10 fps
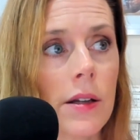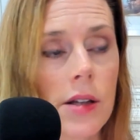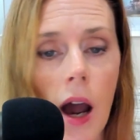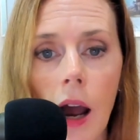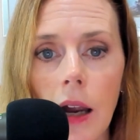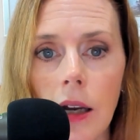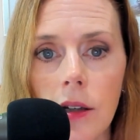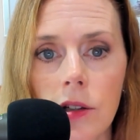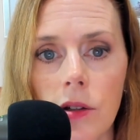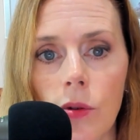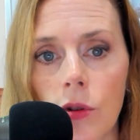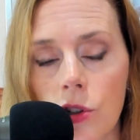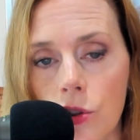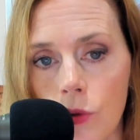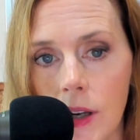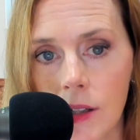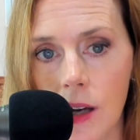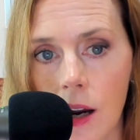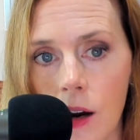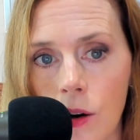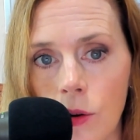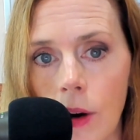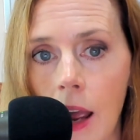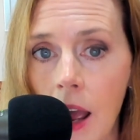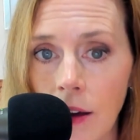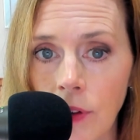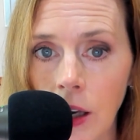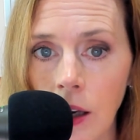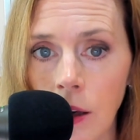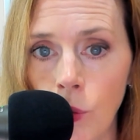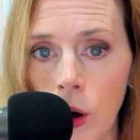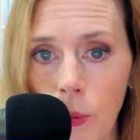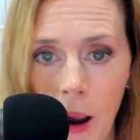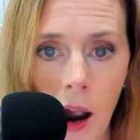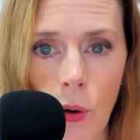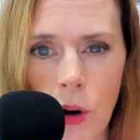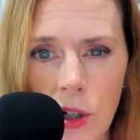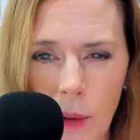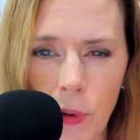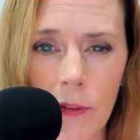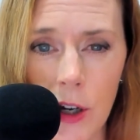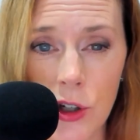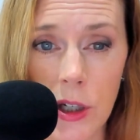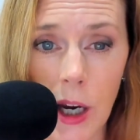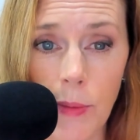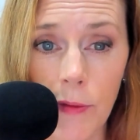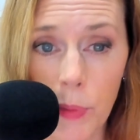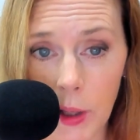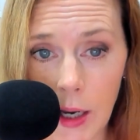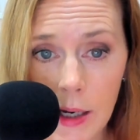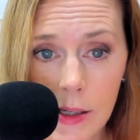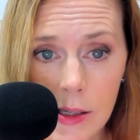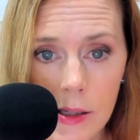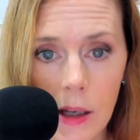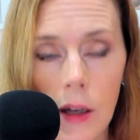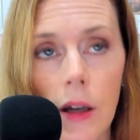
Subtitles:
tight or stressed out, heavy willpower deprivation type of place,